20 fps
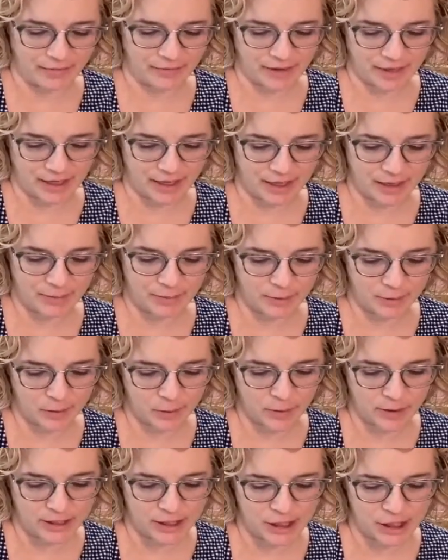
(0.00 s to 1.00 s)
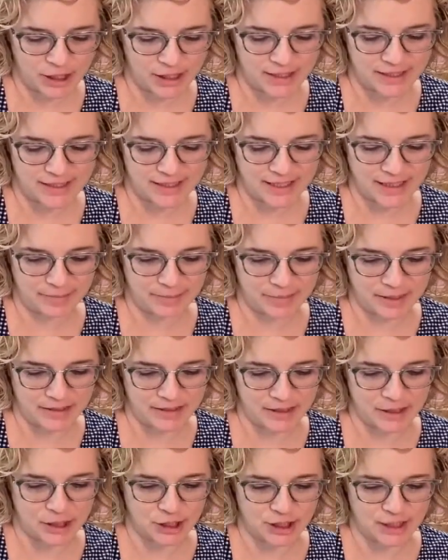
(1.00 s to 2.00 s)
I've had a couple of questions and
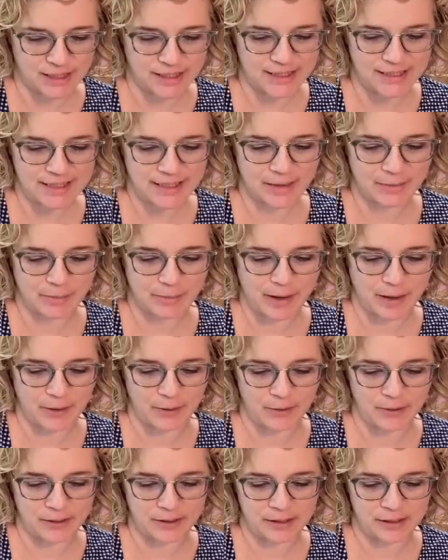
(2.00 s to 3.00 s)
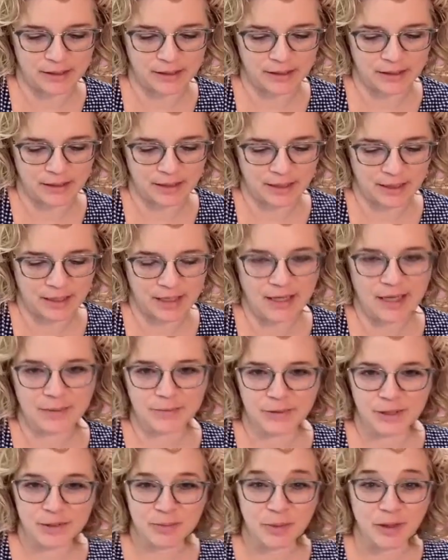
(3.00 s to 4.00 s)
messages about
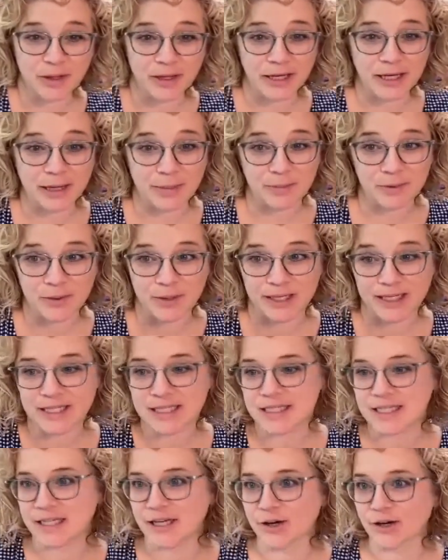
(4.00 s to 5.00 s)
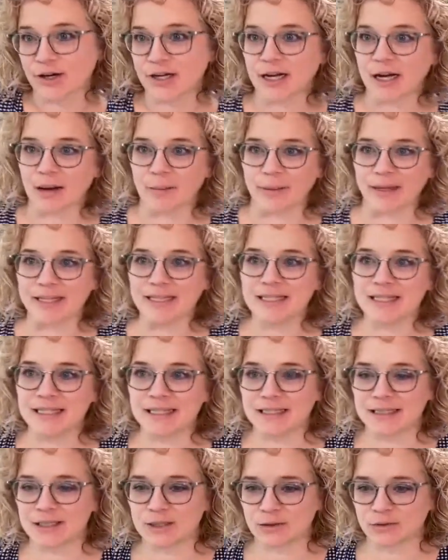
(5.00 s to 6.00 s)
just pulling it up so I can see your
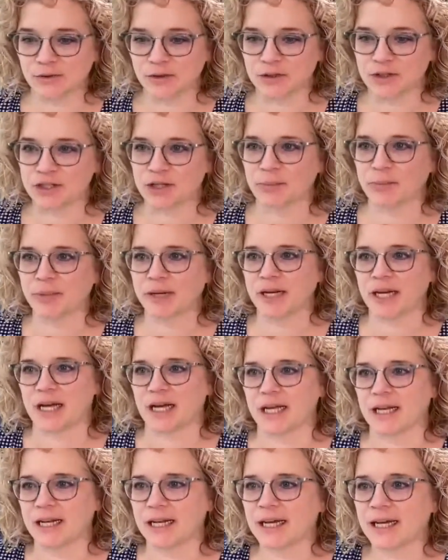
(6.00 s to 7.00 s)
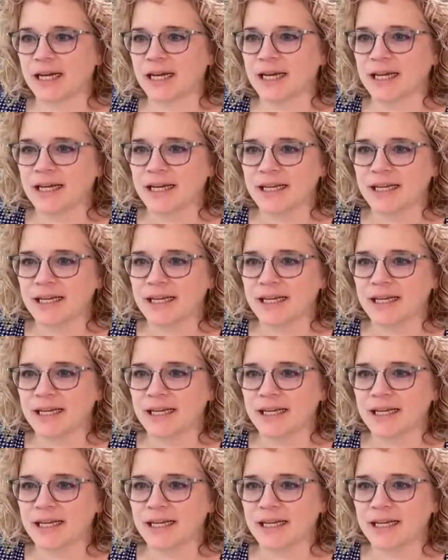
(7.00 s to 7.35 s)
comments. So if you're jumping on,